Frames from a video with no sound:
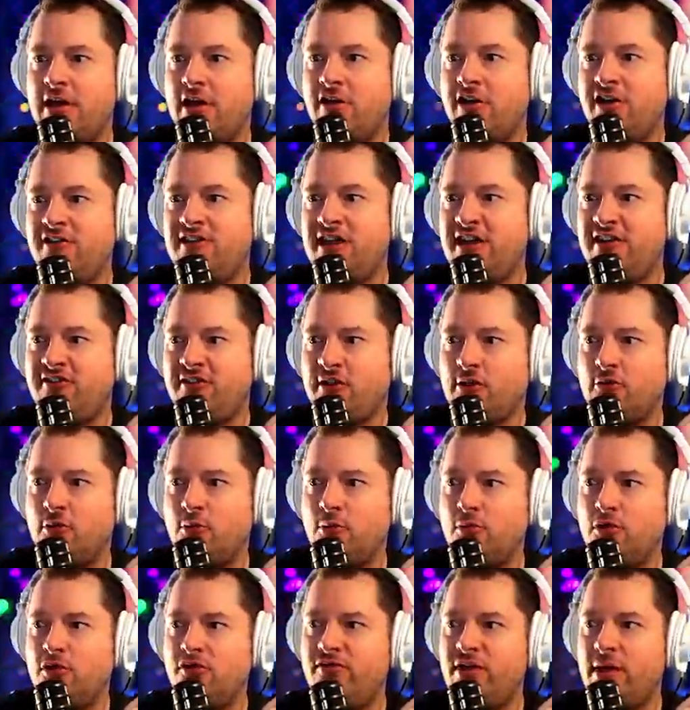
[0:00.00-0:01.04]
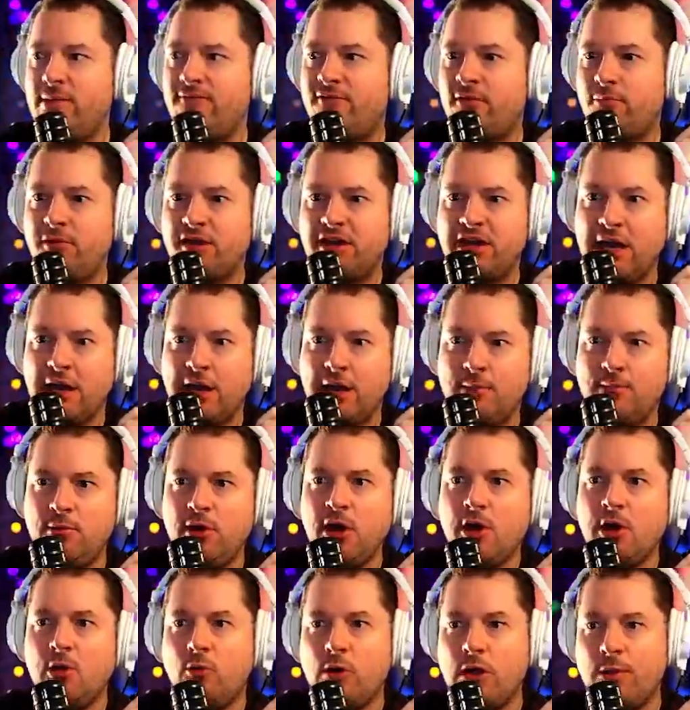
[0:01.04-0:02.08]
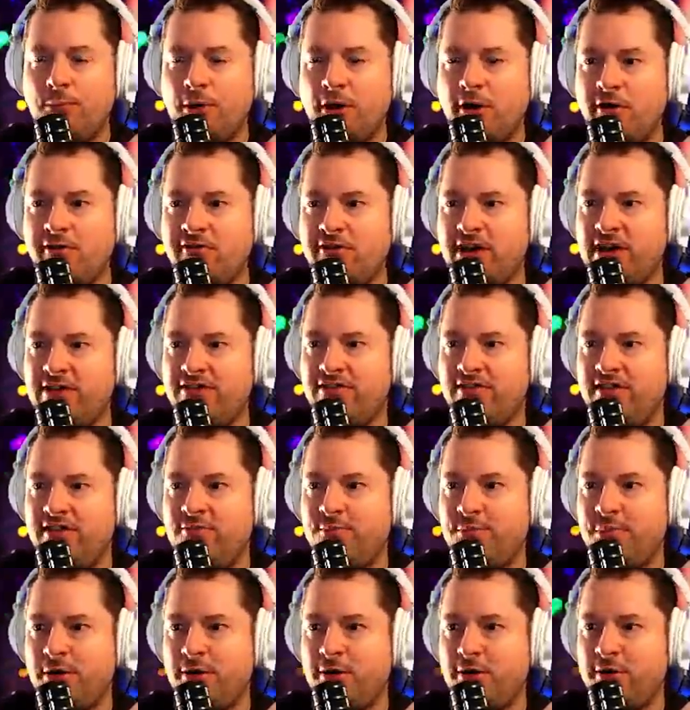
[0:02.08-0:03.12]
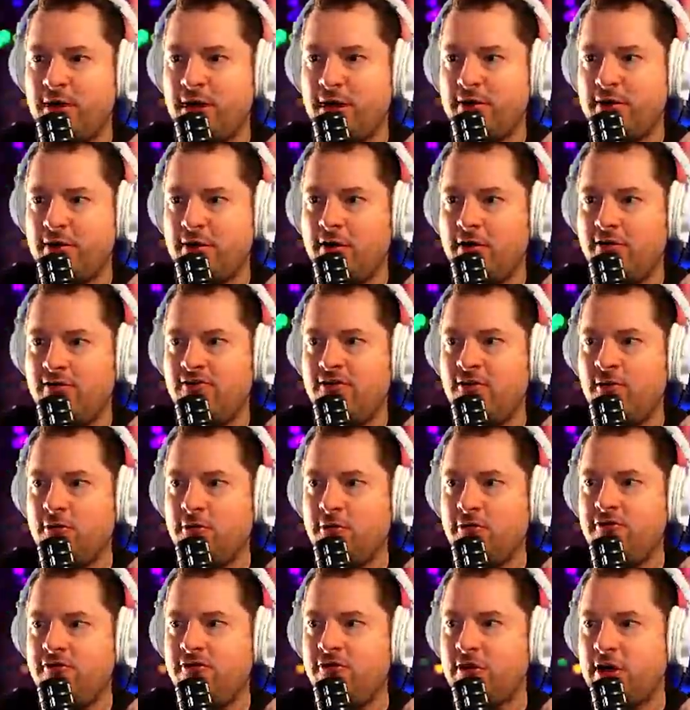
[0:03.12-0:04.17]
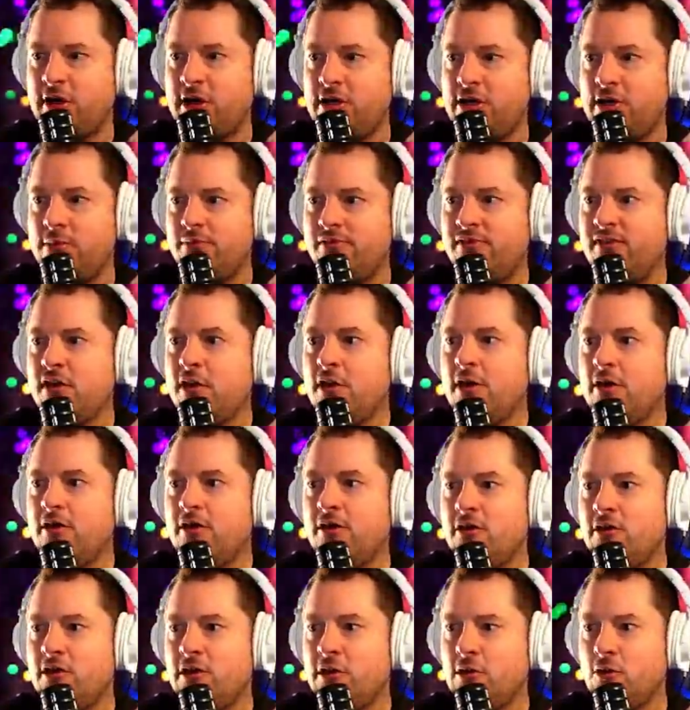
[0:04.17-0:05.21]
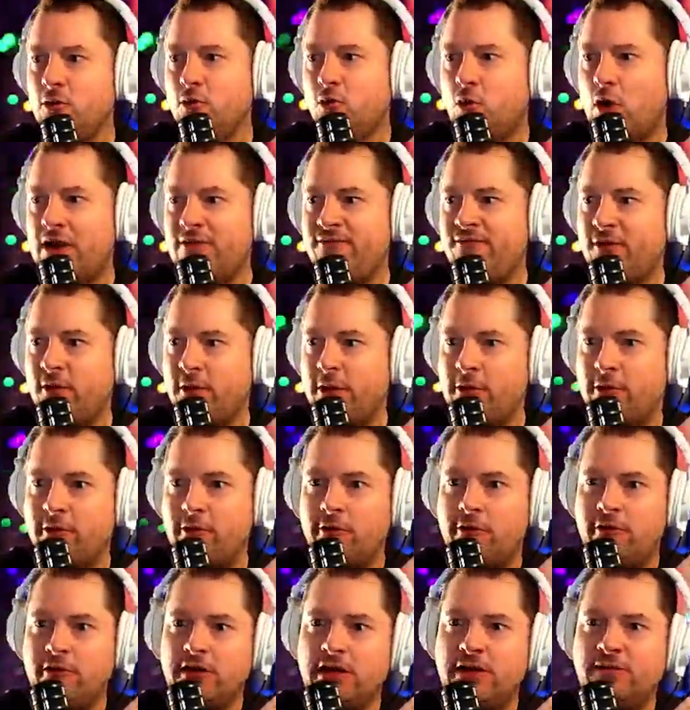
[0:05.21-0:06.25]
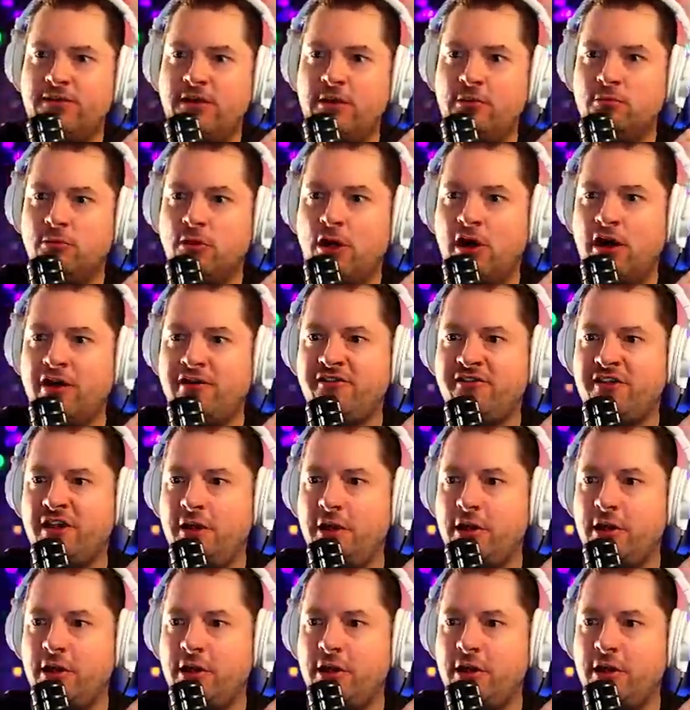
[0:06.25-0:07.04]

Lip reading: unintentionally removed them from the game. We apologize for this bug that caused you to lose your items you rightfully earned. If you lost an